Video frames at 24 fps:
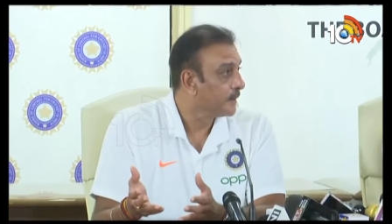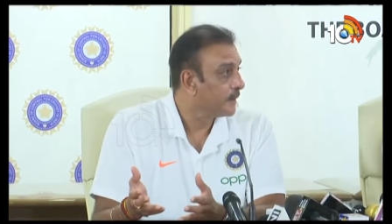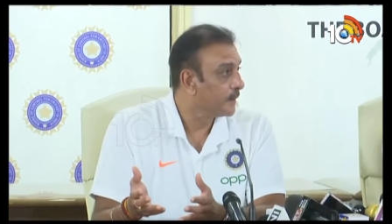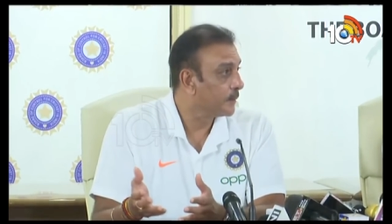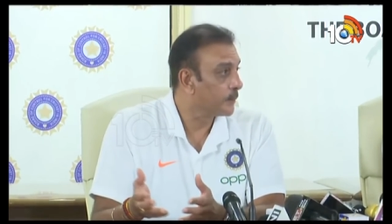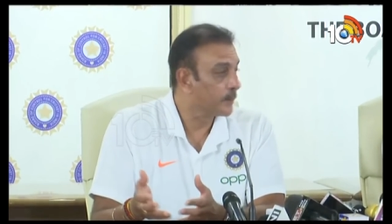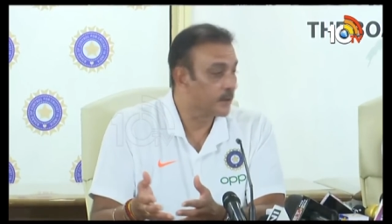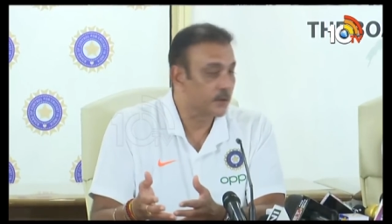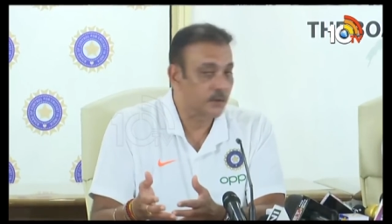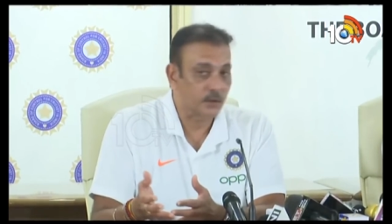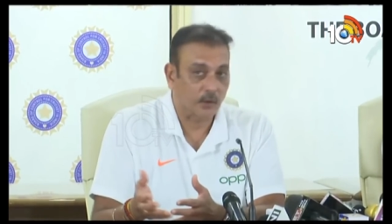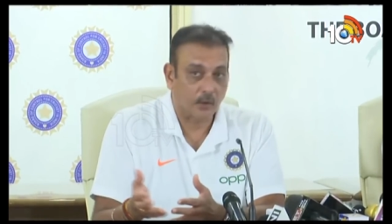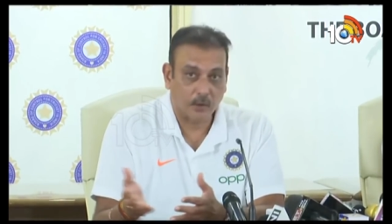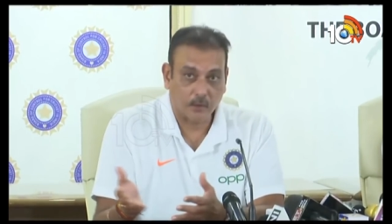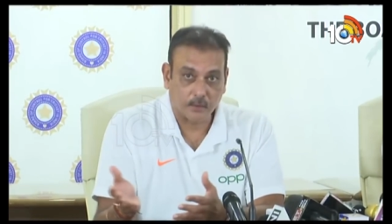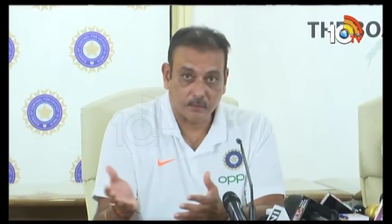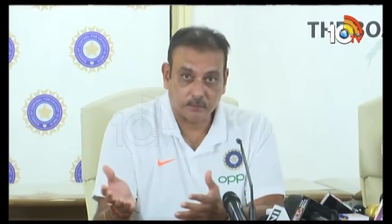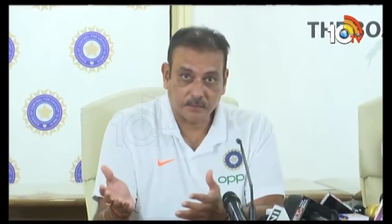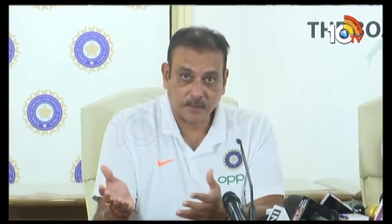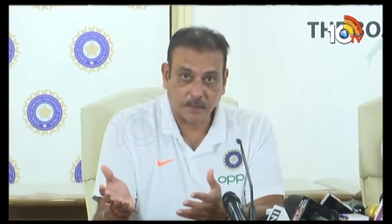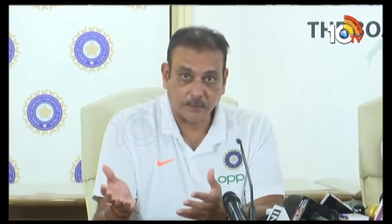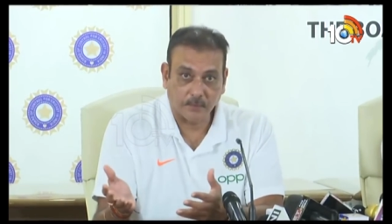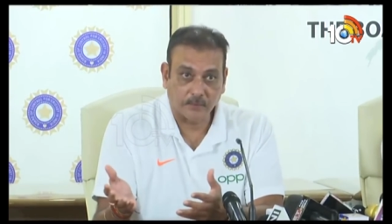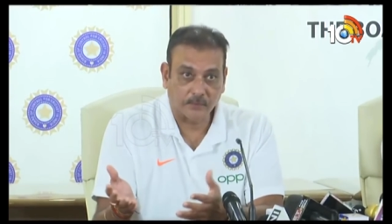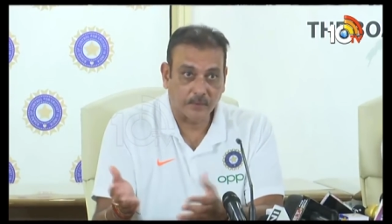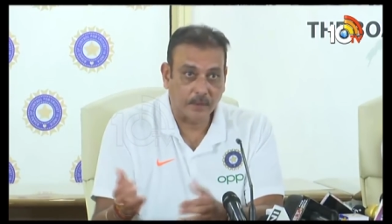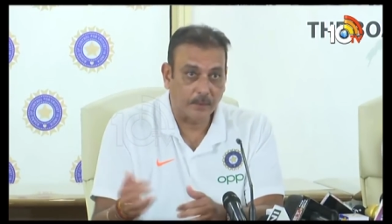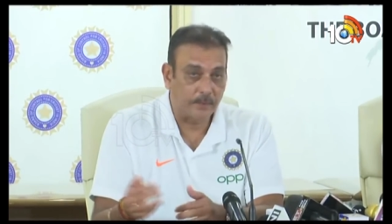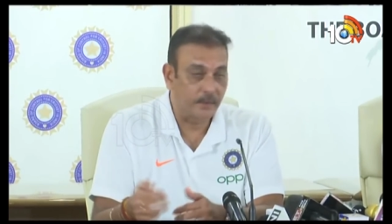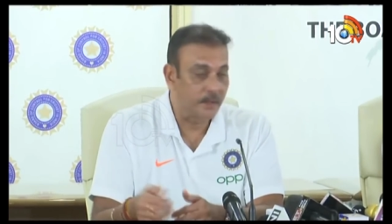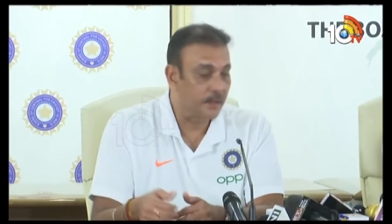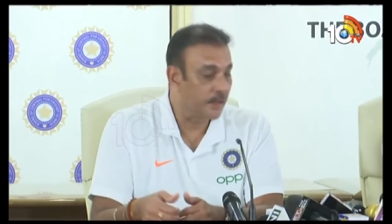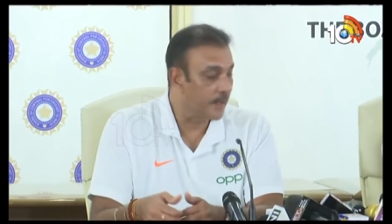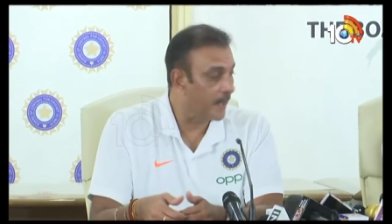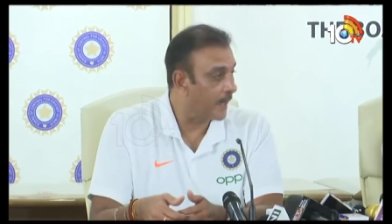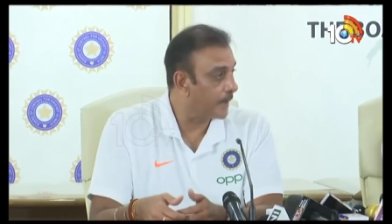And we saw some of them
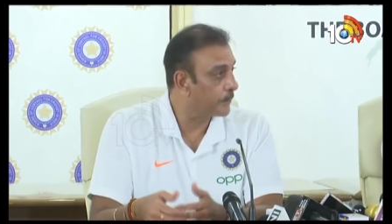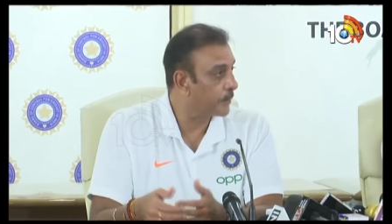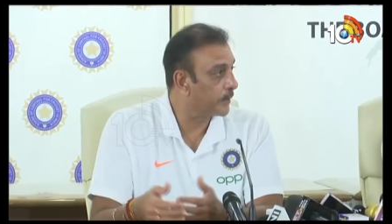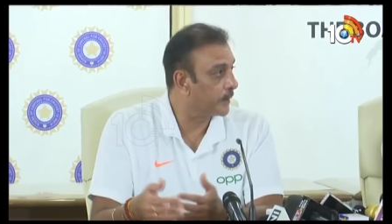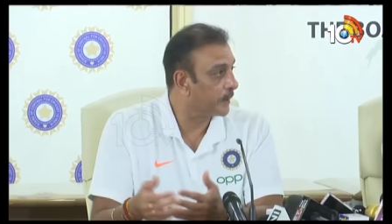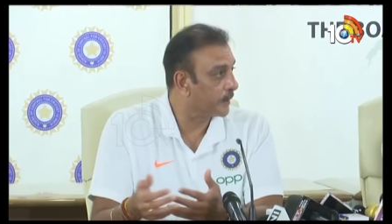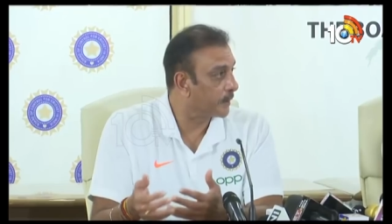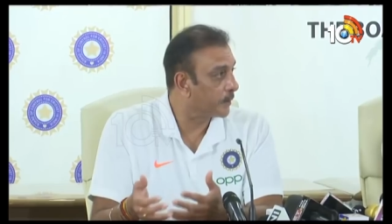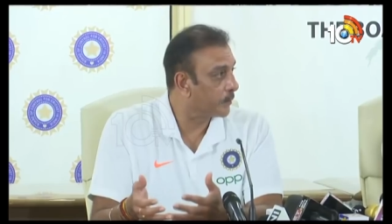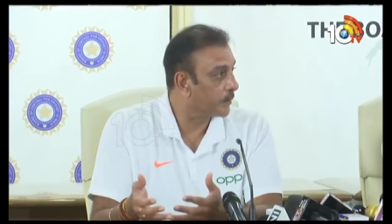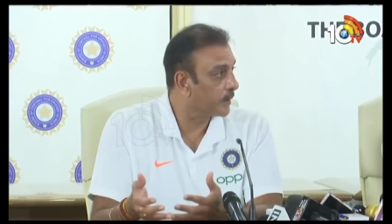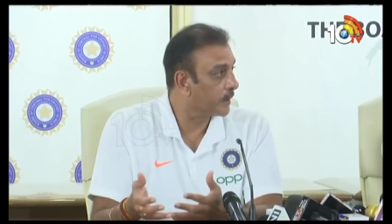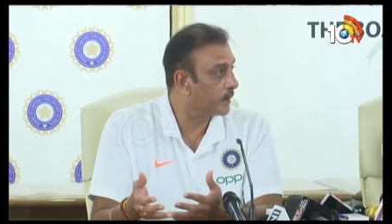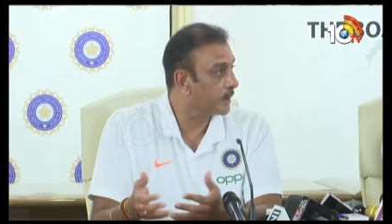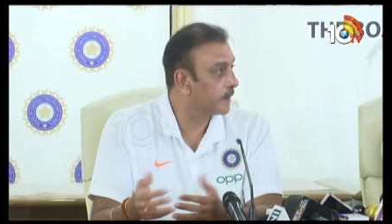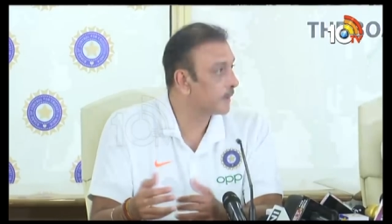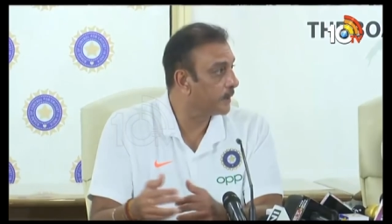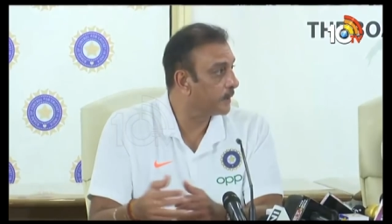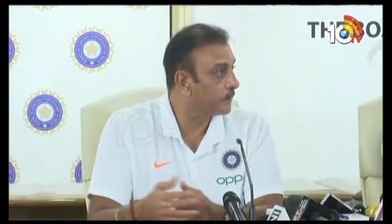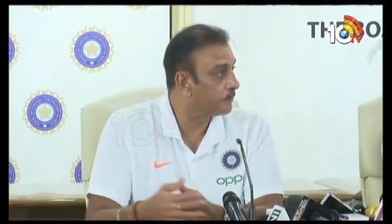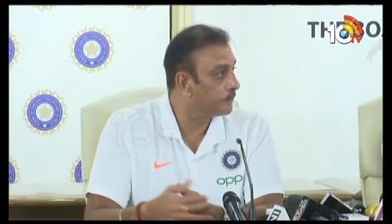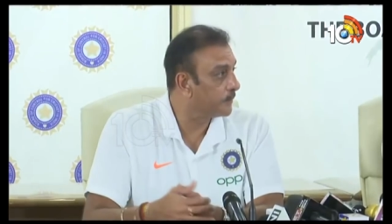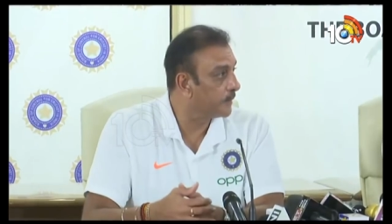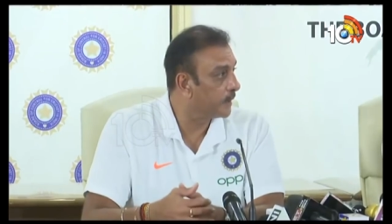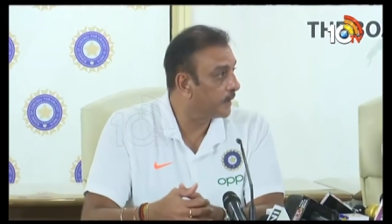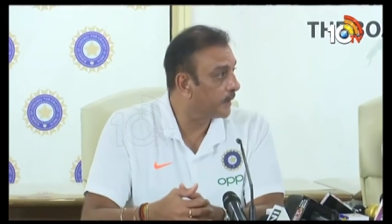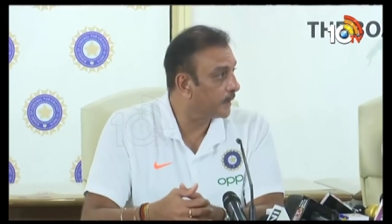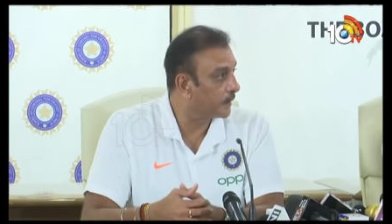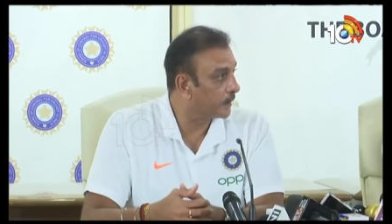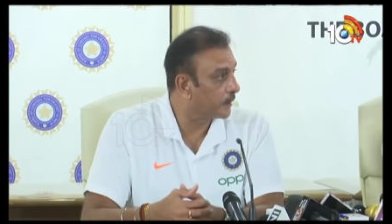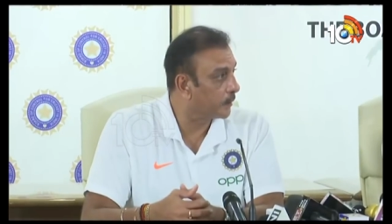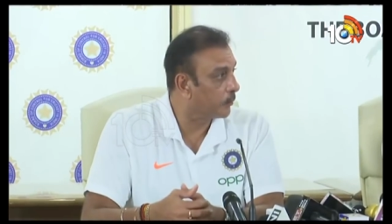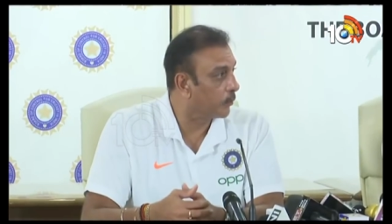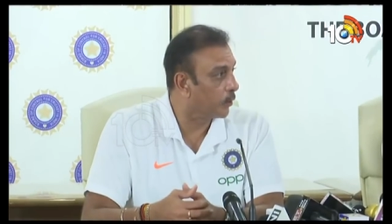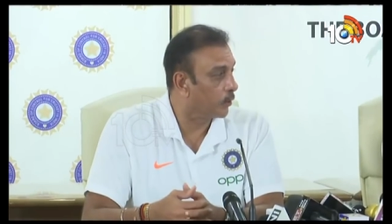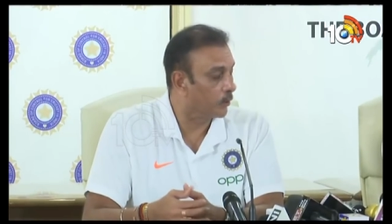in the I P L, the way they, they
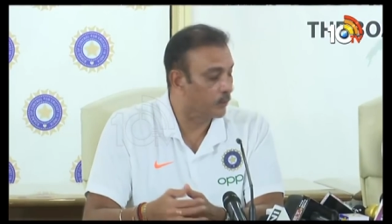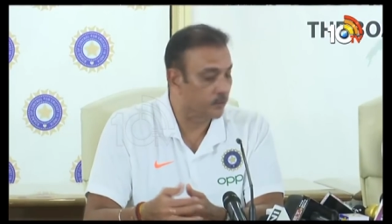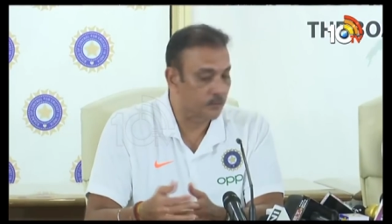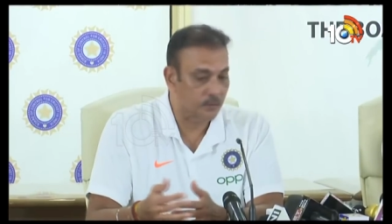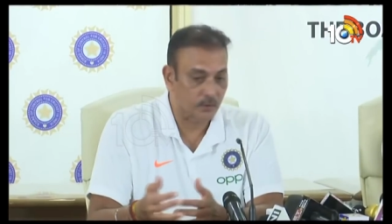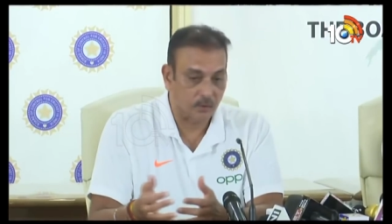hit the ball.